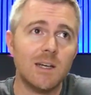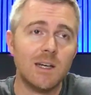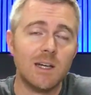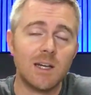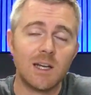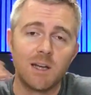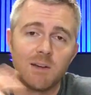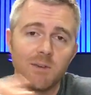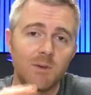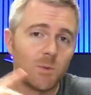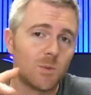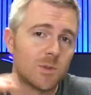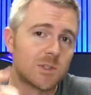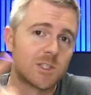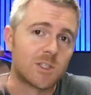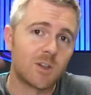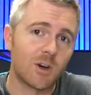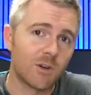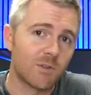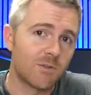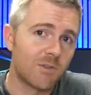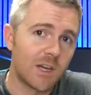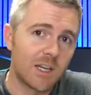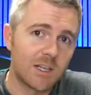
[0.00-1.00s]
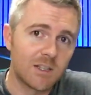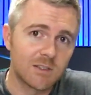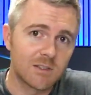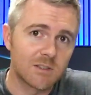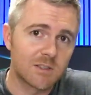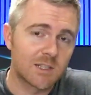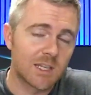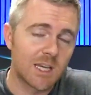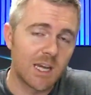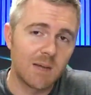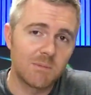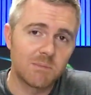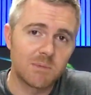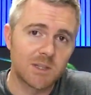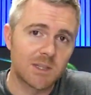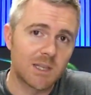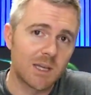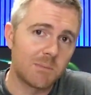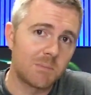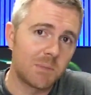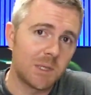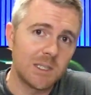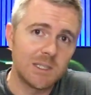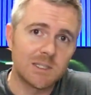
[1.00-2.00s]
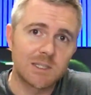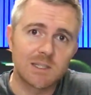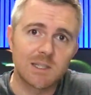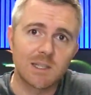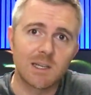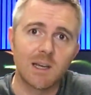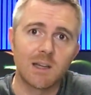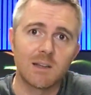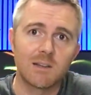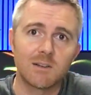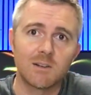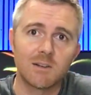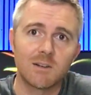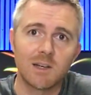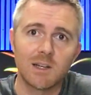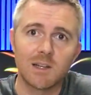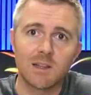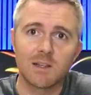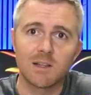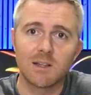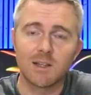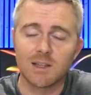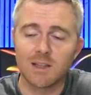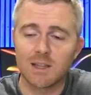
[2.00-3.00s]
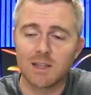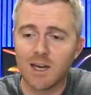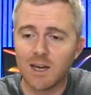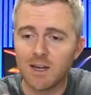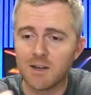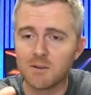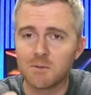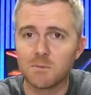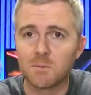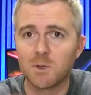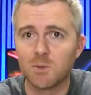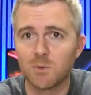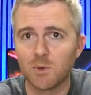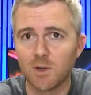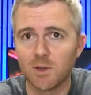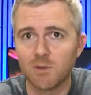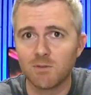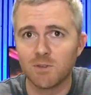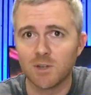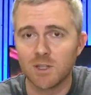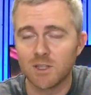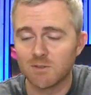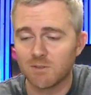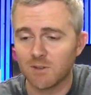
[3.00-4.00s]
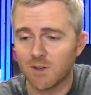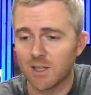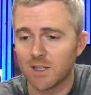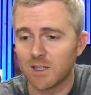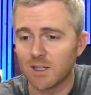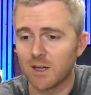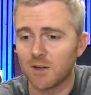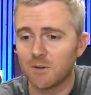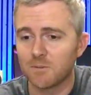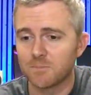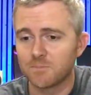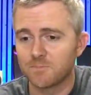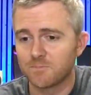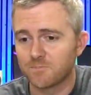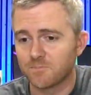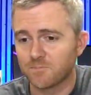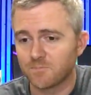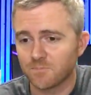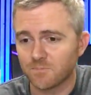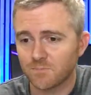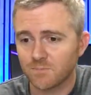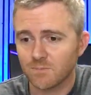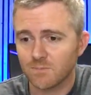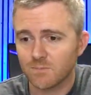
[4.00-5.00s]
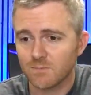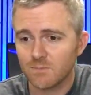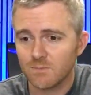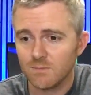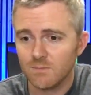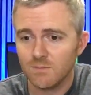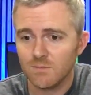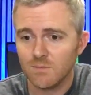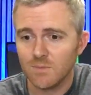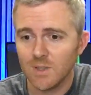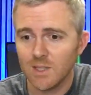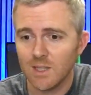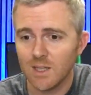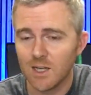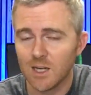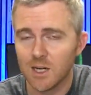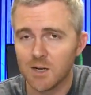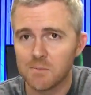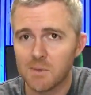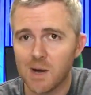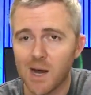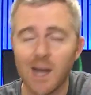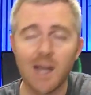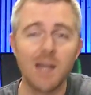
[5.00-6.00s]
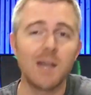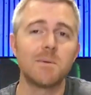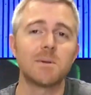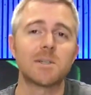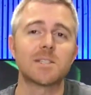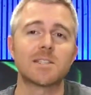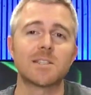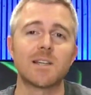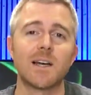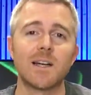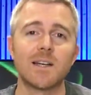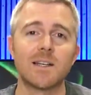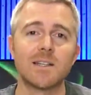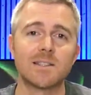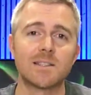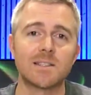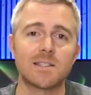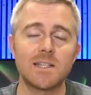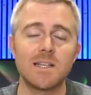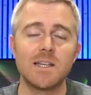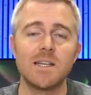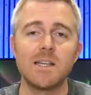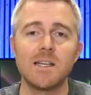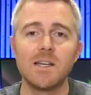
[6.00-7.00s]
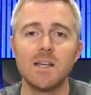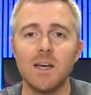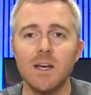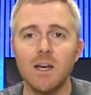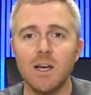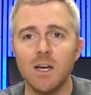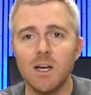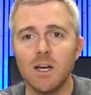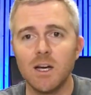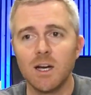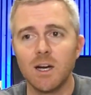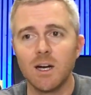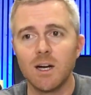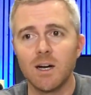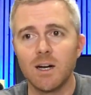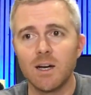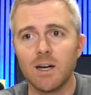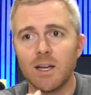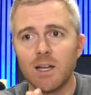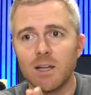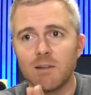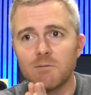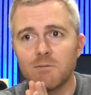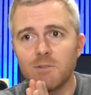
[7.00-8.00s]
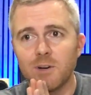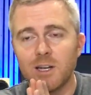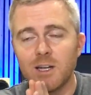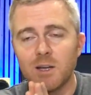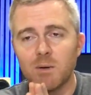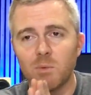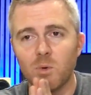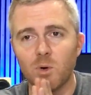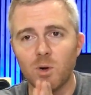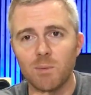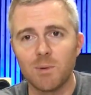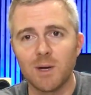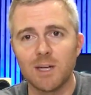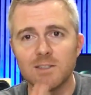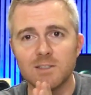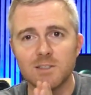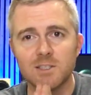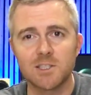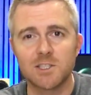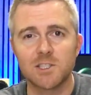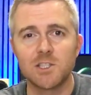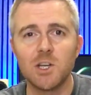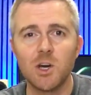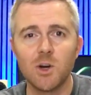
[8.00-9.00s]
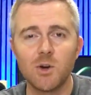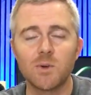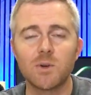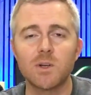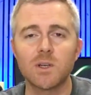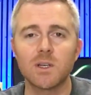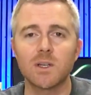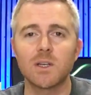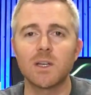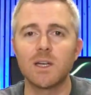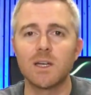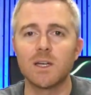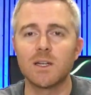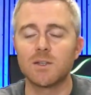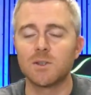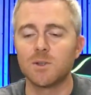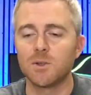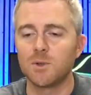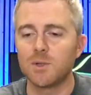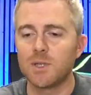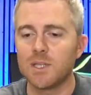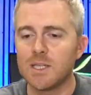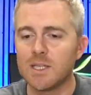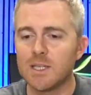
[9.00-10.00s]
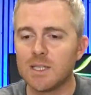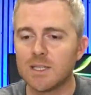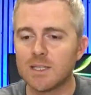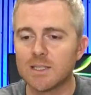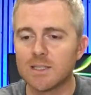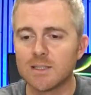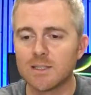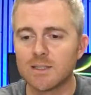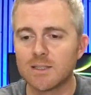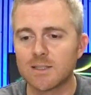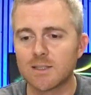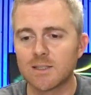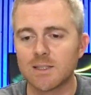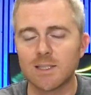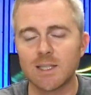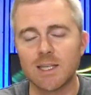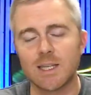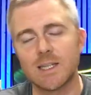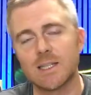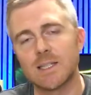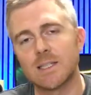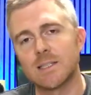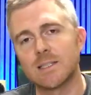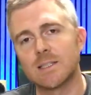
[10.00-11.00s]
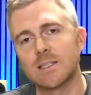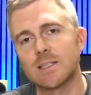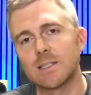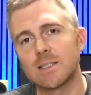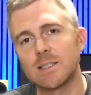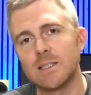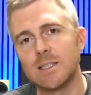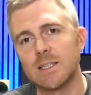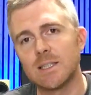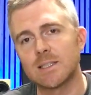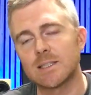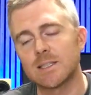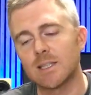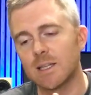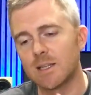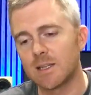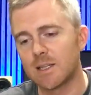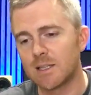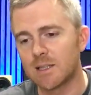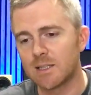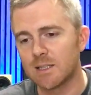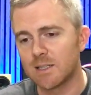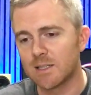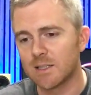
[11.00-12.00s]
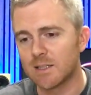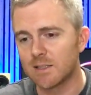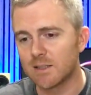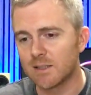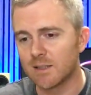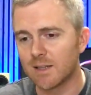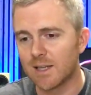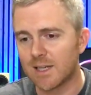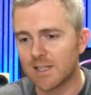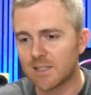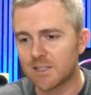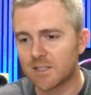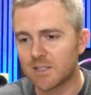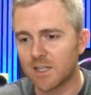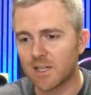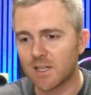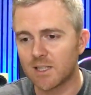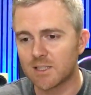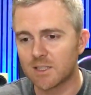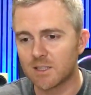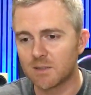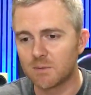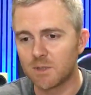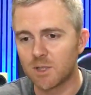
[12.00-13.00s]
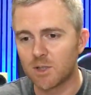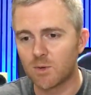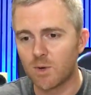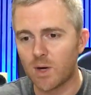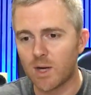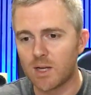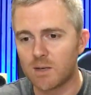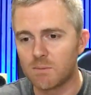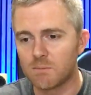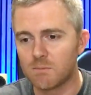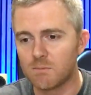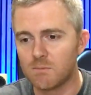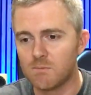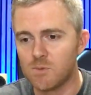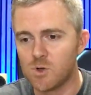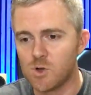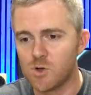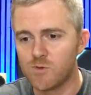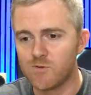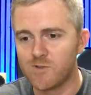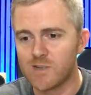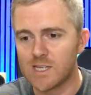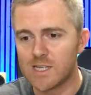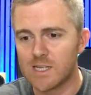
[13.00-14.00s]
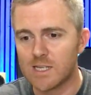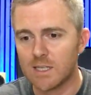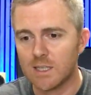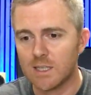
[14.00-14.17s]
if it was Darth Vader's cape that they pieced together or anything like that. It'd be really fun to find out. Um, I am excited to see uh, and find out more about Snoke and who he is. And yes, I think the, the Last Jedi is going to be a great movie.